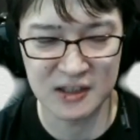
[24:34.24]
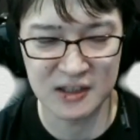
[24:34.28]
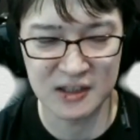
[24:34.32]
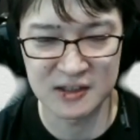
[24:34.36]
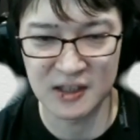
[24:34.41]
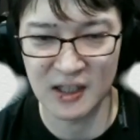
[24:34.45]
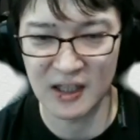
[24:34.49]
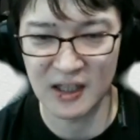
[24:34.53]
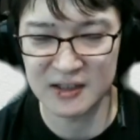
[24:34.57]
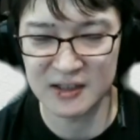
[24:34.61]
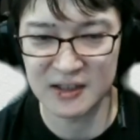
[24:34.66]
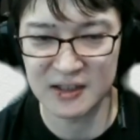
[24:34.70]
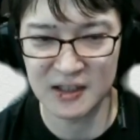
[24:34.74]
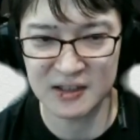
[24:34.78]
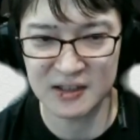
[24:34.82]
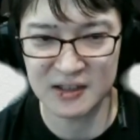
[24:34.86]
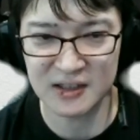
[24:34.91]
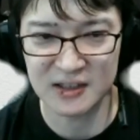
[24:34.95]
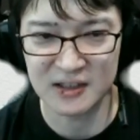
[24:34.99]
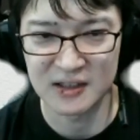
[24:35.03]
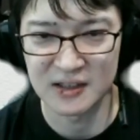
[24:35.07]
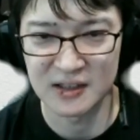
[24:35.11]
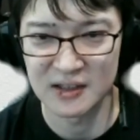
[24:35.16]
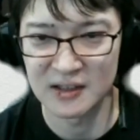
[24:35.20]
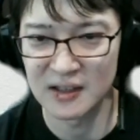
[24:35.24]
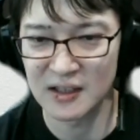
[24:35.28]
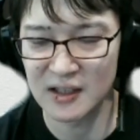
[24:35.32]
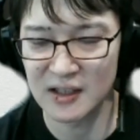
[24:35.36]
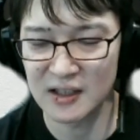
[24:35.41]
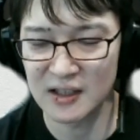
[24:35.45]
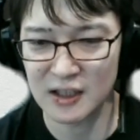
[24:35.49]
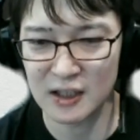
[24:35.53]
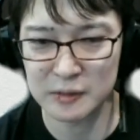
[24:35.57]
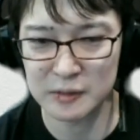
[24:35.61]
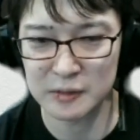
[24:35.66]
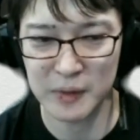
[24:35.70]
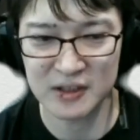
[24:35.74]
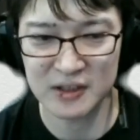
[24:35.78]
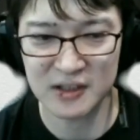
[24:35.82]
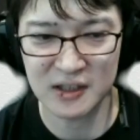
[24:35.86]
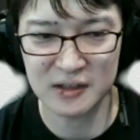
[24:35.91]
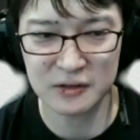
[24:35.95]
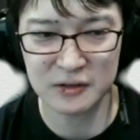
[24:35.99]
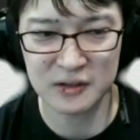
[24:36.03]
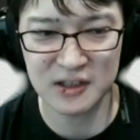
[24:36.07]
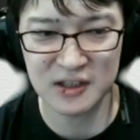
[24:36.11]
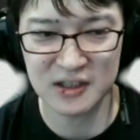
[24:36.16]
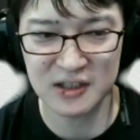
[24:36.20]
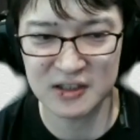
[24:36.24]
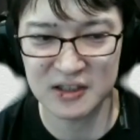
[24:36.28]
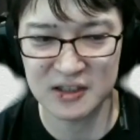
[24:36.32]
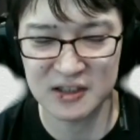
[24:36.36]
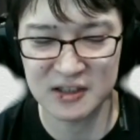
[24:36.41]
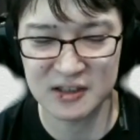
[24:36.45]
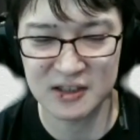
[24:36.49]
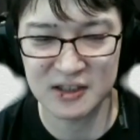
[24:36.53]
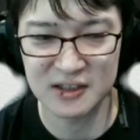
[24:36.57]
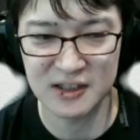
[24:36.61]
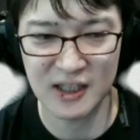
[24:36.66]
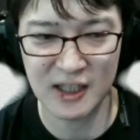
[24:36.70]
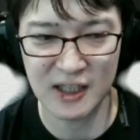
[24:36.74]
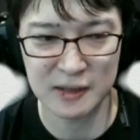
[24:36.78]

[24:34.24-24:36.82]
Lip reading: And after several months had passed,